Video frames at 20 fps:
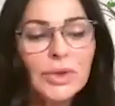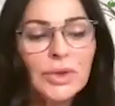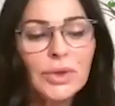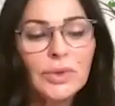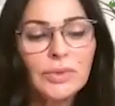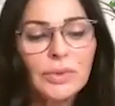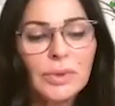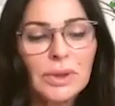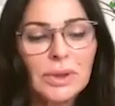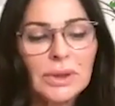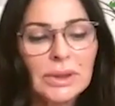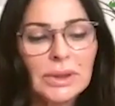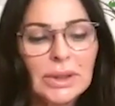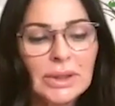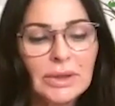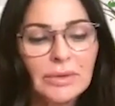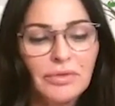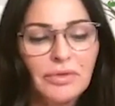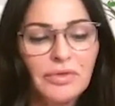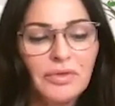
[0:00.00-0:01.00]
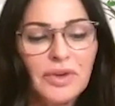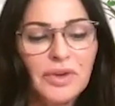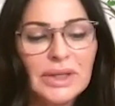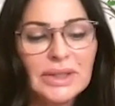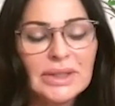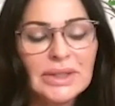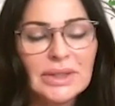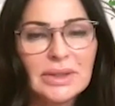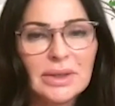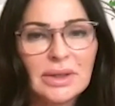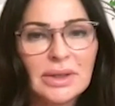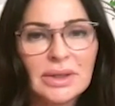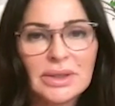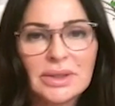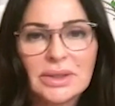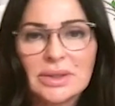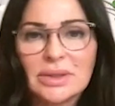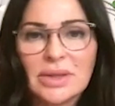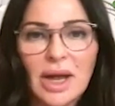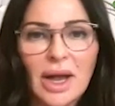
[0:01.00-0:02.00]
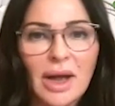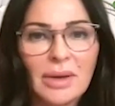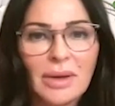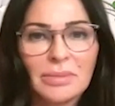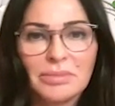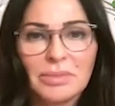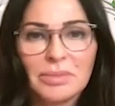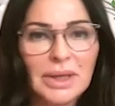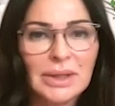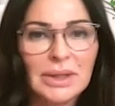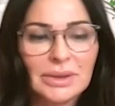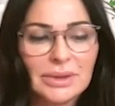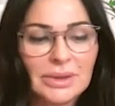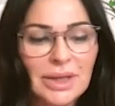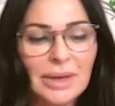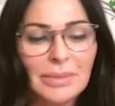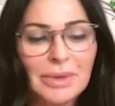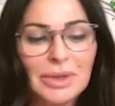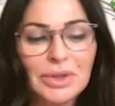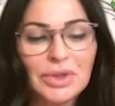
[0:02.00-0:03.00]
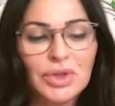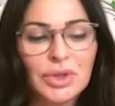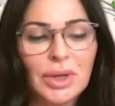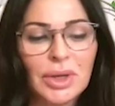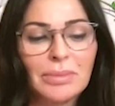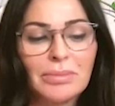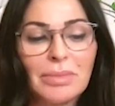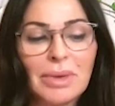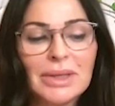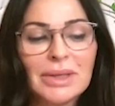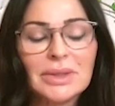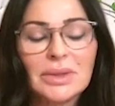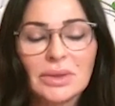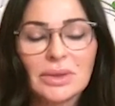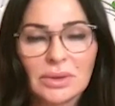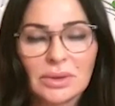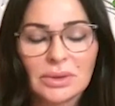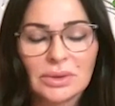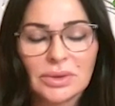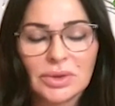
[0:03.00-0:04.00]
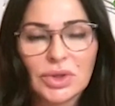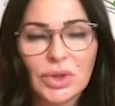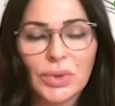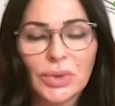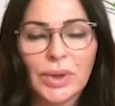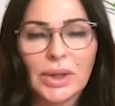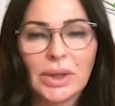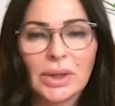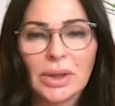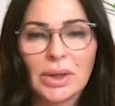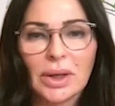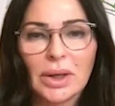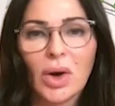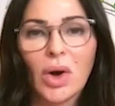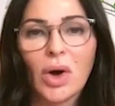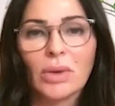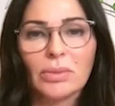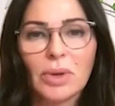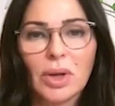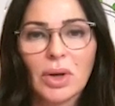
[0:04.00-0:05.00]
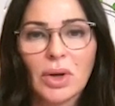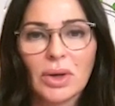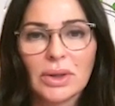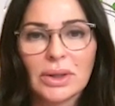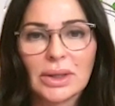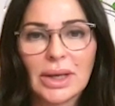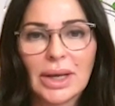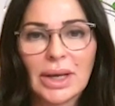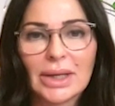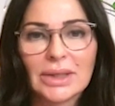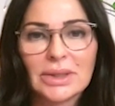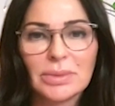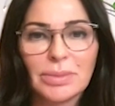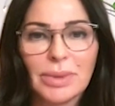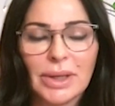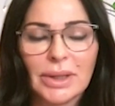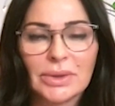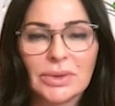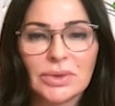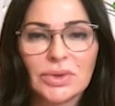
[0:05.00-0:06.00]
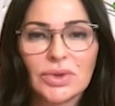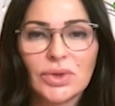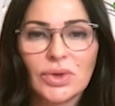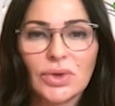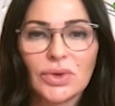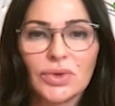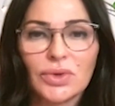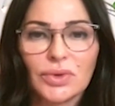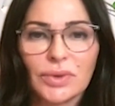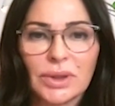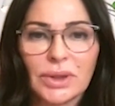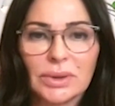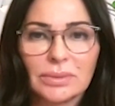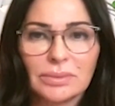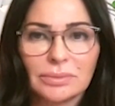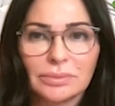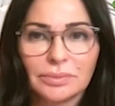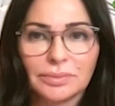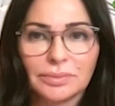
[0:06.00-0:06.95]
do you really fix this damaged muscle during an unblock explant surgery?